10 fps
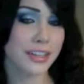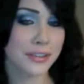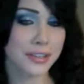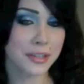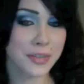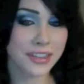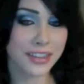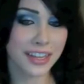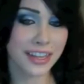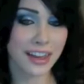You know what I mean?
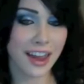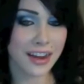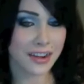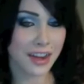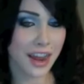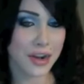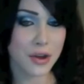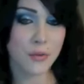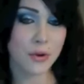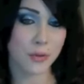Like, I
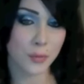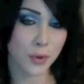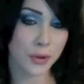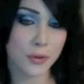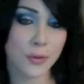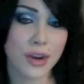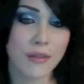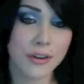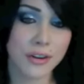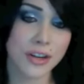know what I'm worth or
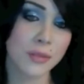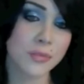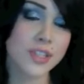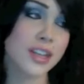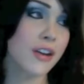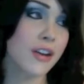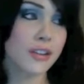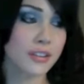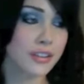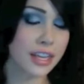whatever. And I'm just not
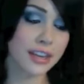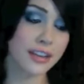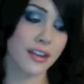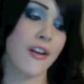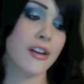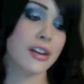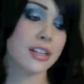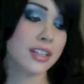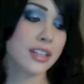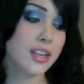gonna, like,
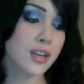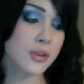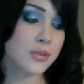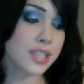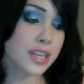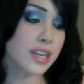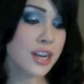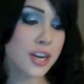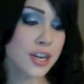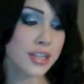sit
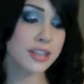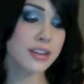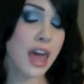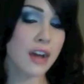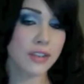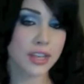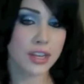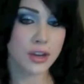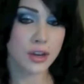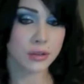here and act like,
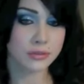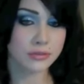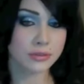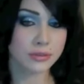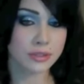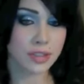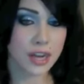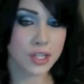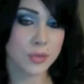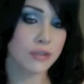I
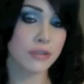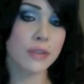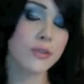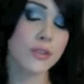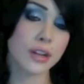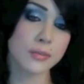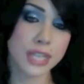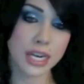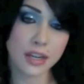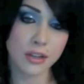should be grateful that I'm
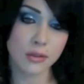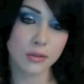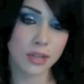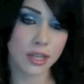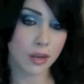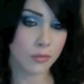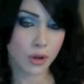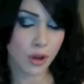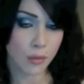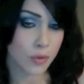dating you. Like, I'm
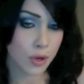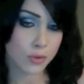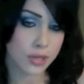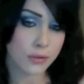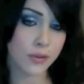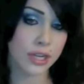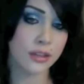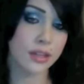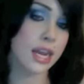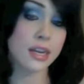no
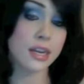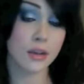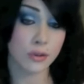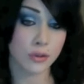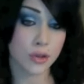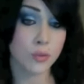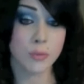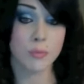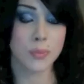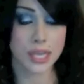different than any other
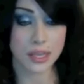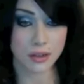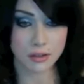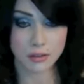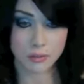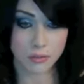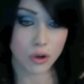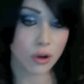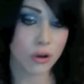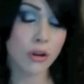human being,
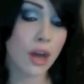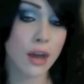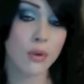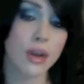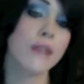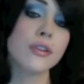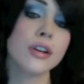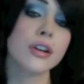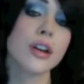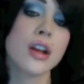girl, guy, whatever.